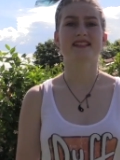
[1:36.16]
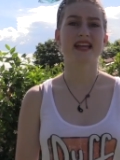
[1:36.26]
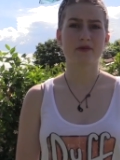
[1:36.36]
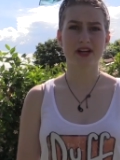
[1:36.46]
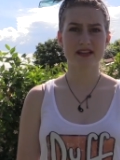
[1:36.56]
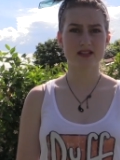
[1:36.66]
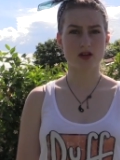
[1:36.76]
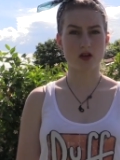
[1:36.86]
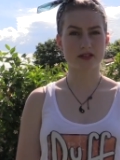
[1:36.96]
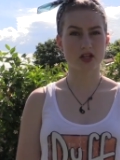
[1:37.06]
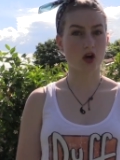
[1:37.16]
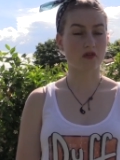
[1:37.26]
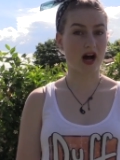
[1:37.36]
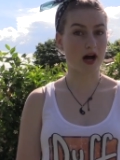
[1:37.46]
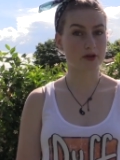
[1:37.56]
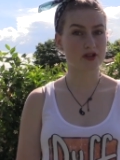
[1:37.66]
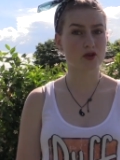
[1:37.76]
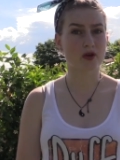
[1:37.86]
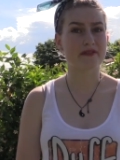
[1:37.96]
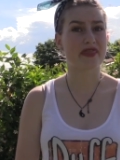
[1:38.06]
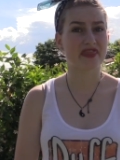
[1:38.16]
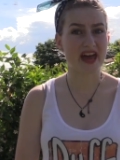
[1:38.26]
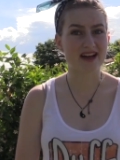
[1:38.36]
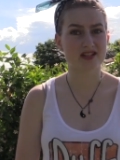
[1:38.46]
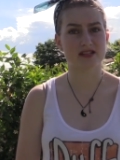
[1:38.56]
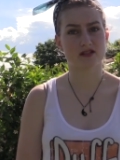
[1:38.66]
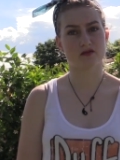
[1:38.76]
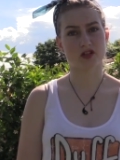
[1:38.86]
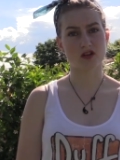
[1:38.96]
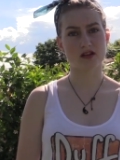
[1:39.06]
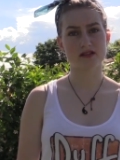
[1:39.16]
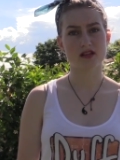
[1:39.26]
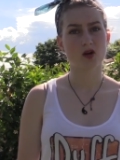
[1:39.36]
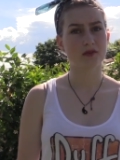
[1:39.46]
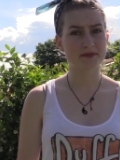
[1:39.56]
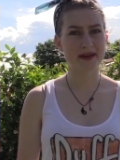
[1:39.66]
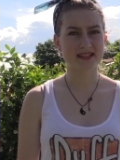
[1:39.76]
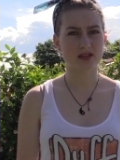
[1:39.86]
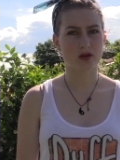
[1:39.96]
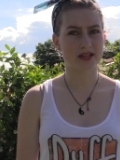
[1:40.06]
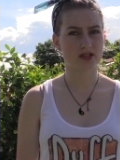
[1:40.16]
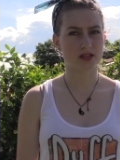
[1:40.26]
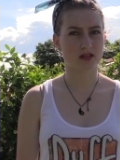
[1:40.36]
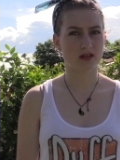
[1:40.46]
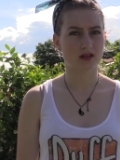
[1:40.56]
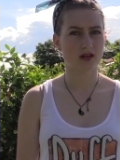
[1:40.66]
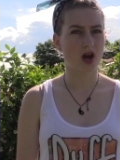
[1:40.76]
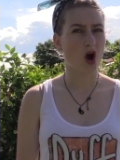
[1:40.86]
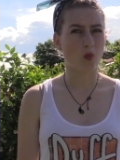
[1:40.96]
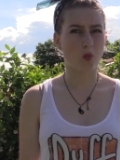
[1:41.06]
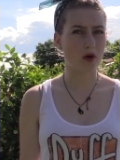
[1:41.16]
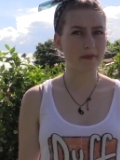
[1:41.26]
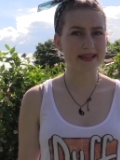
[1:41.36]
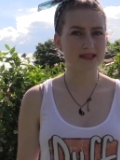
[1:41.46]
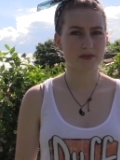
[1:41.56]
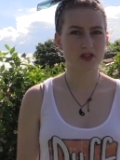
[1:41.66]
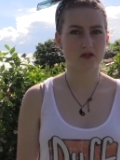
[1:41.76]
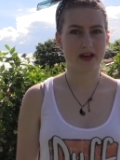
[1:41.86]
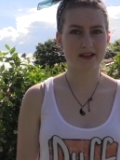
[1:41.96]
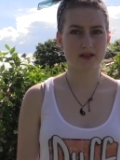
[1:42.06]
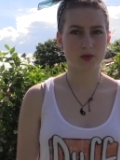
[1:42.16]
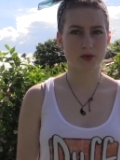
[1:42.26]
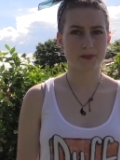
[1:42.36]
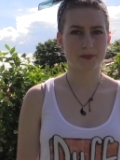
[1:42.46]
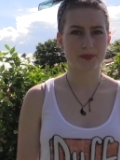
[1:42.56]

Today, one of these dolls can go for hundreds or even thousands of dollars, which begs the question what makes them so valuable?